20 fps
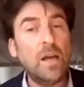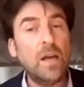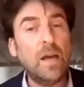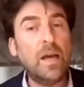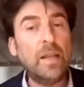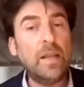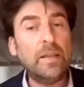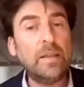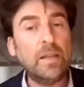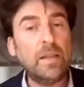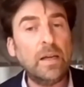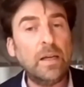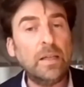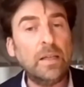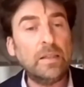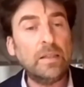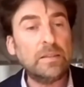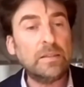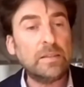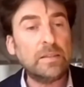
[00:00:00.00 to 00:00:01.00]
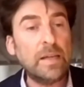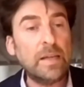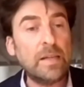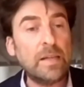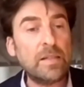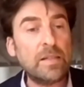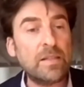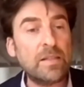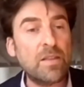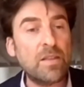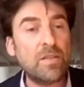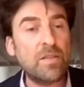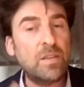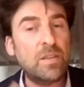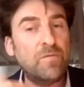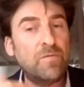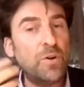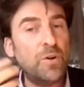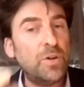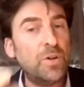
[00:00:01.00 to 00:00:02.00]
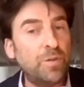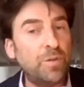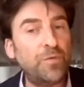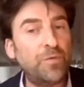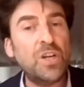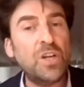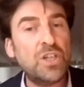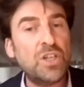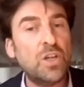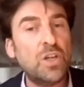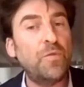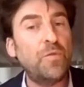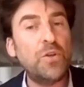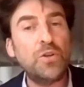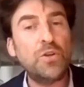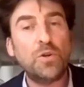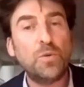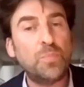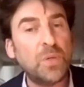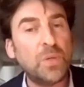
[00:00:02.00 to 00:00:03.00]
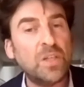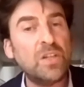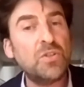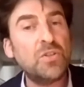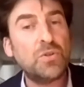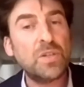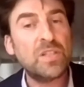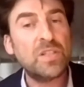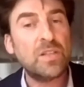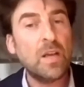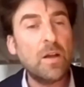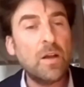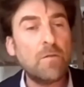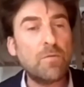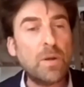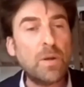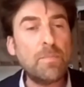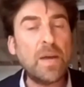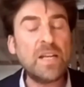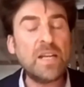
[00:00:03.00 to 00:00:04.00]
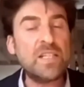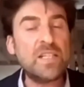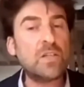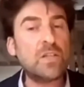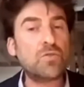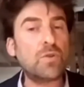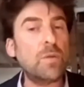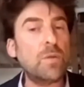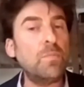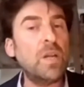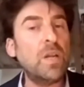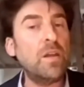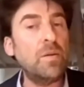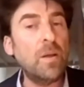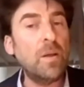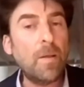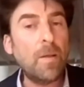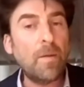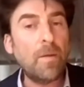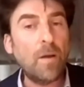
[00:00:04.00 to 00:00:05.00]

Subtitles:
and the very definition of a European interest remains extremely